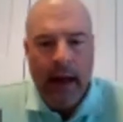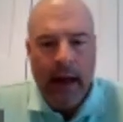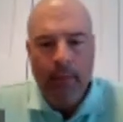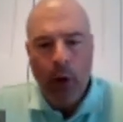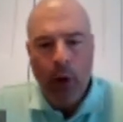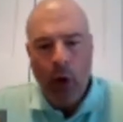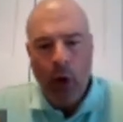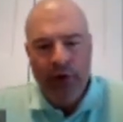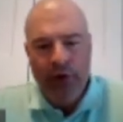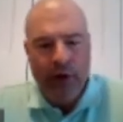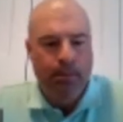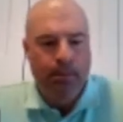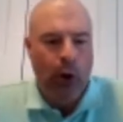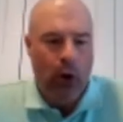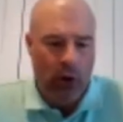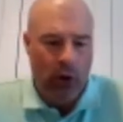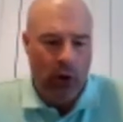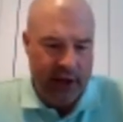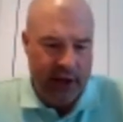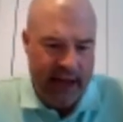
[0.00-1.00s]
both in
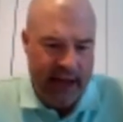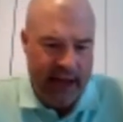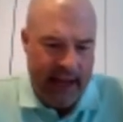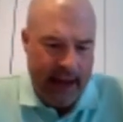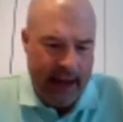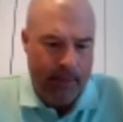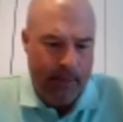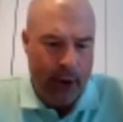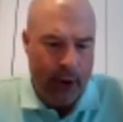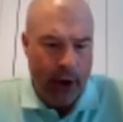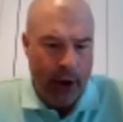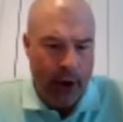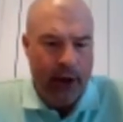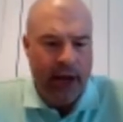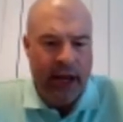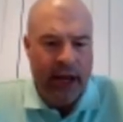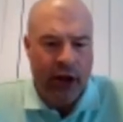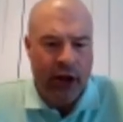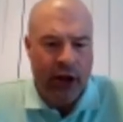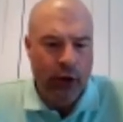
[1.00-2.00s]
Poland and Hamburg,
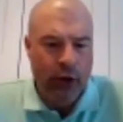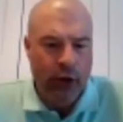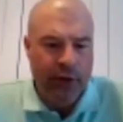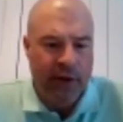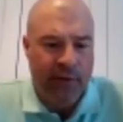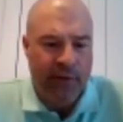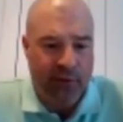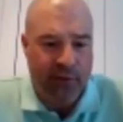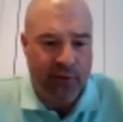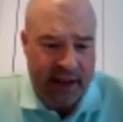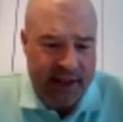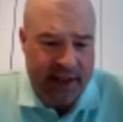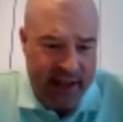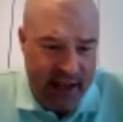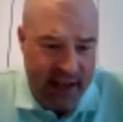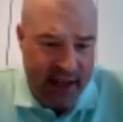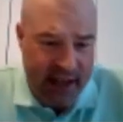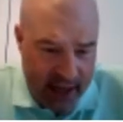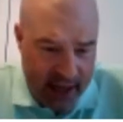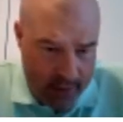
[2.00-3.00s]
include the flex
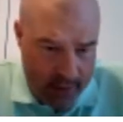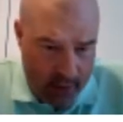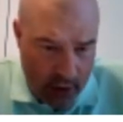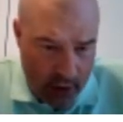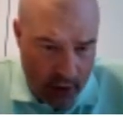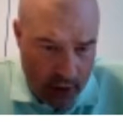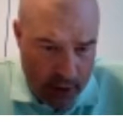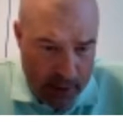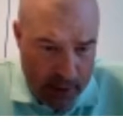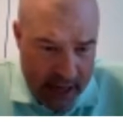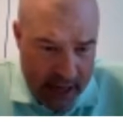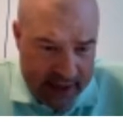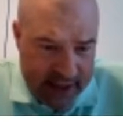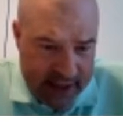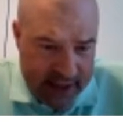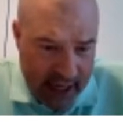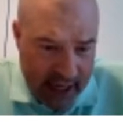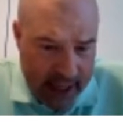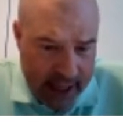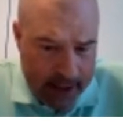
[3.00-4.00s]
cut on the
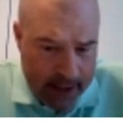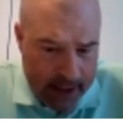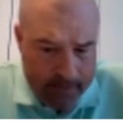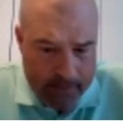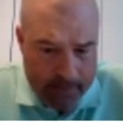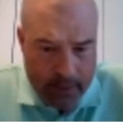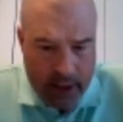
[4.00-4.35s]
baseline,